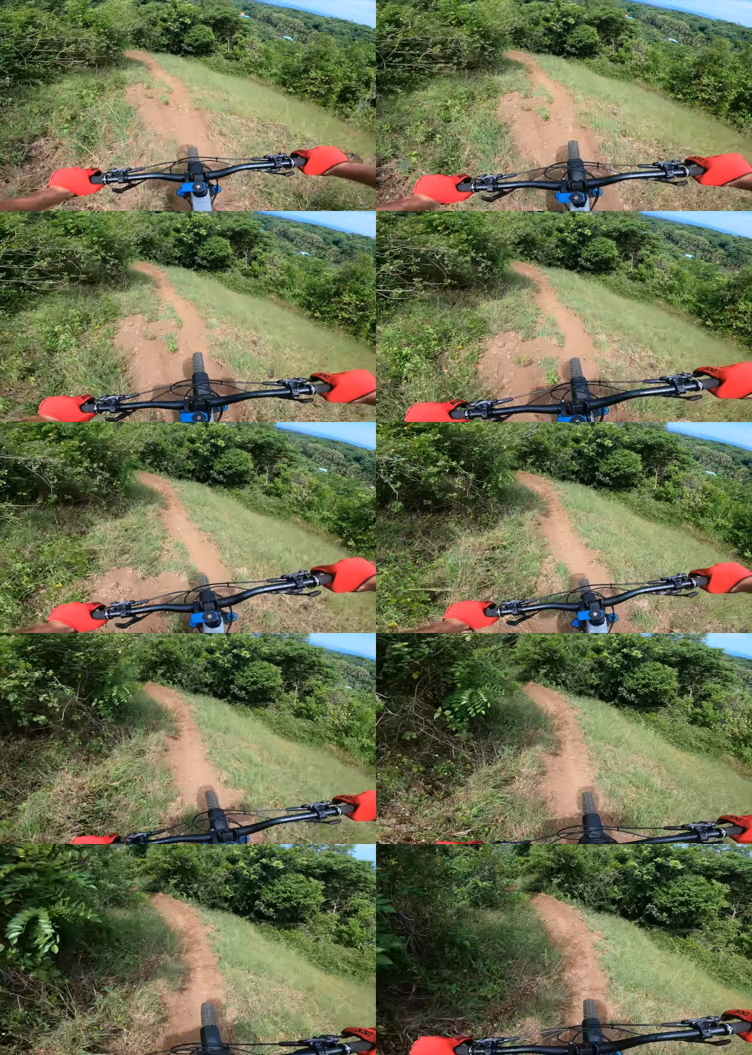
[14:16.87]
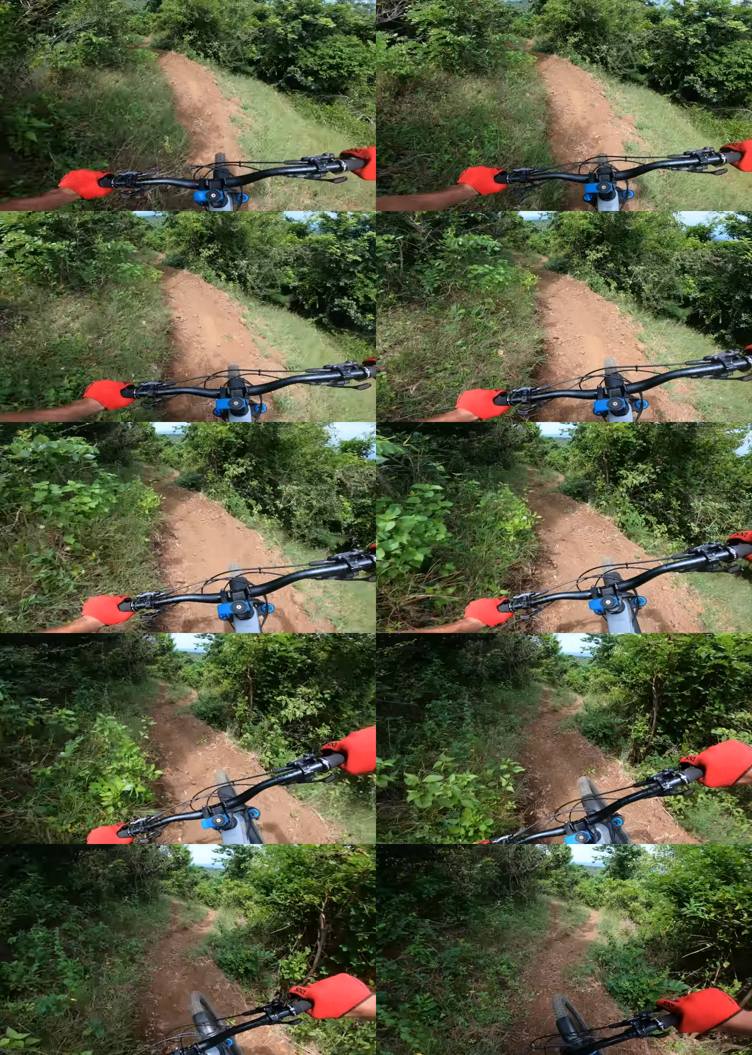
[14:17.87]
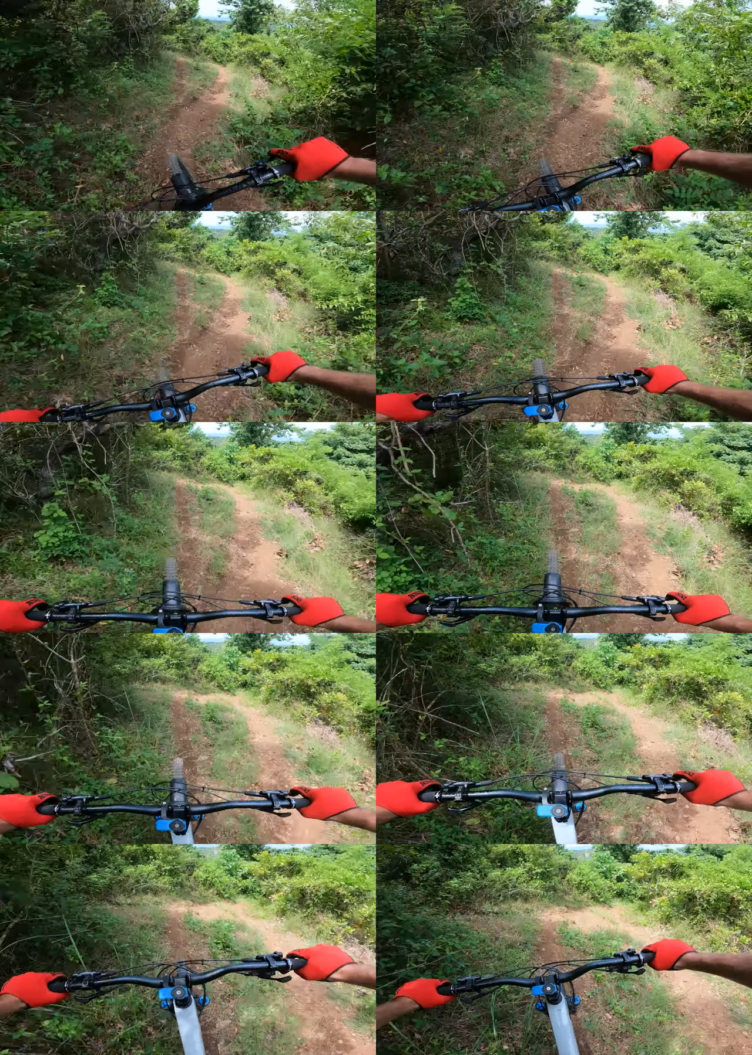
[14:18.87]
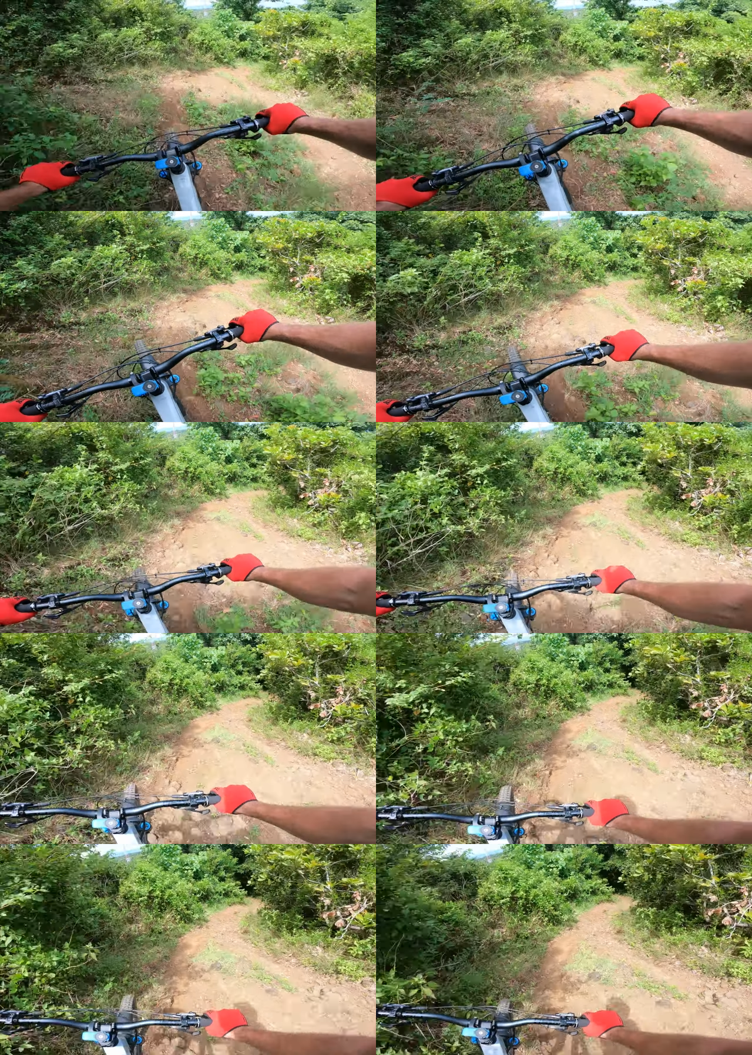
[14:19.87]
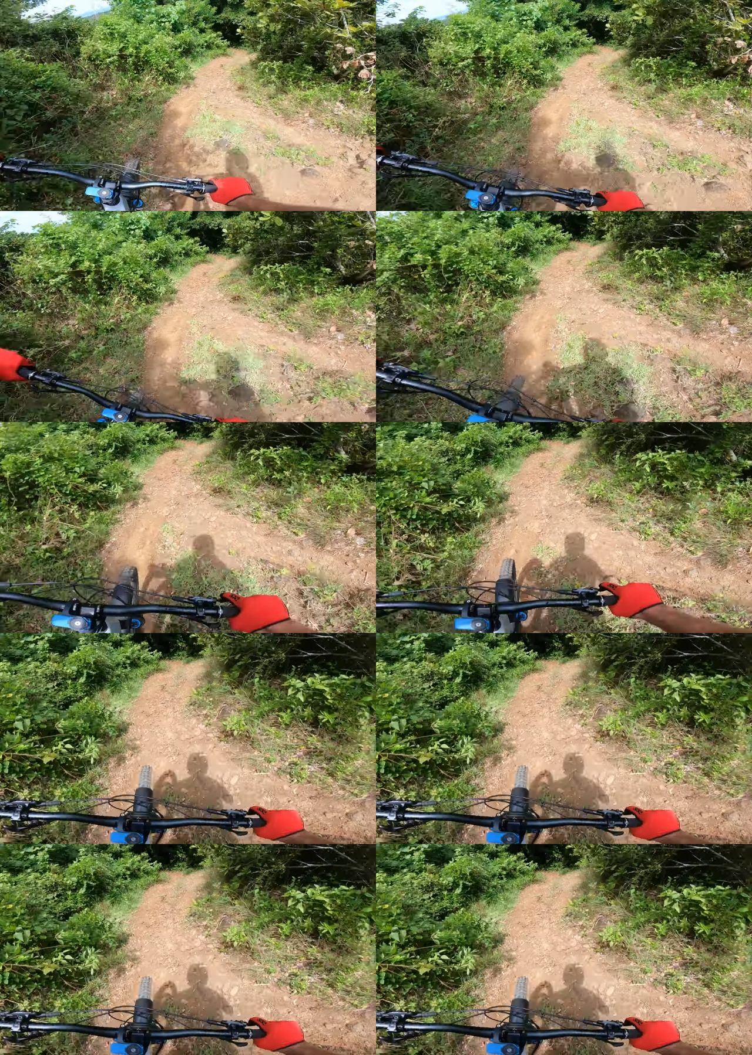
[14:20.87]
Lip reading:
Nobody's mouth can be seen.